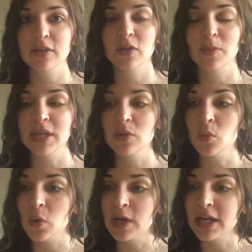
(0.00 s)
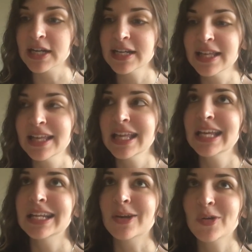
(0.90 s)
the Crimean War.
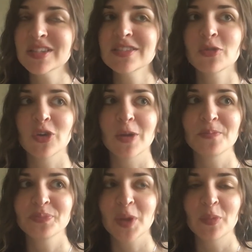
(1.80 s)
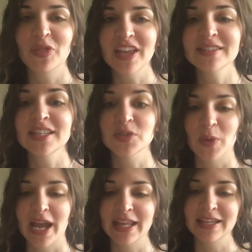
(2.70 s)
Now, Christopher thinks he's
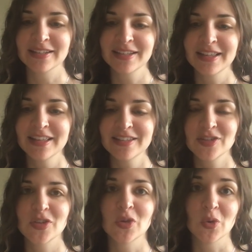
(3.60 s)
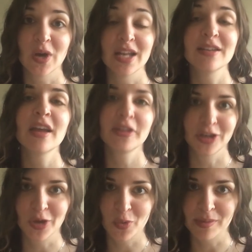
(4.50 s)
writing to another
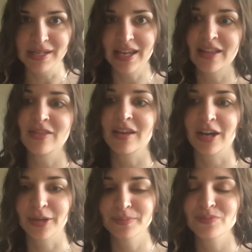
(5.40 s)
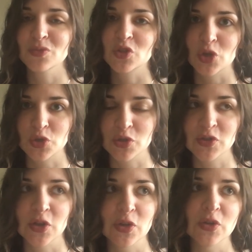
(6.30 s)
young woman in their social
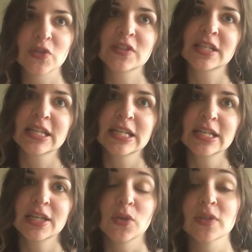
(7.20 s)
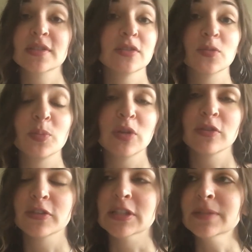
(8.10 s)
circles who is his
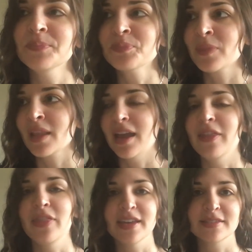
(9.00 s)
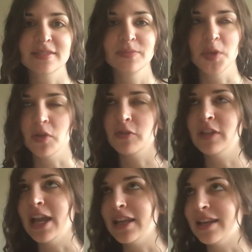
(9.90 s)
beautiful. And this, you know,
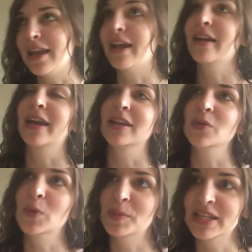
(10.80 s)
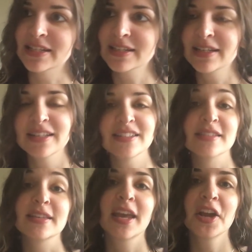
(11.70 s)
flighty and airheaded woman
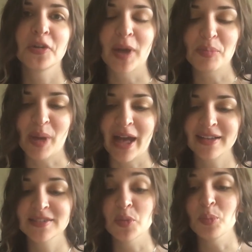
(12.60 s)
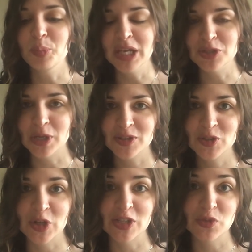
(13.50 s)
doesn't care to write back. So Beatrix
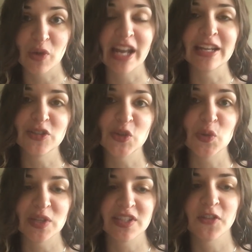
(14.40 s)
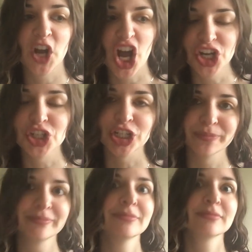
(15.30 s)
starts writing to Christopher
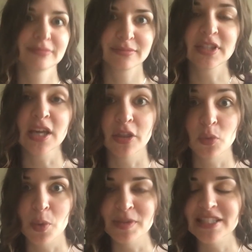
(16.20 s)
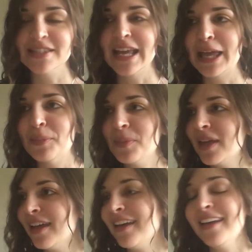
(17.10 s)
under the other woman's name,
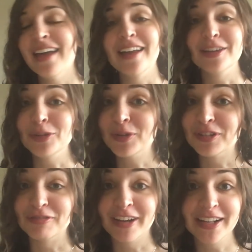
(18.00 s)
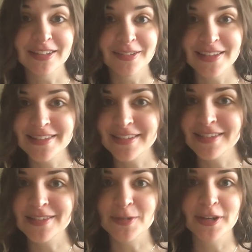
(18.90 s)
and you could write the rest of
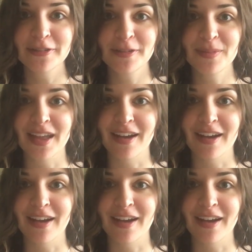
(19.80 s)
the story from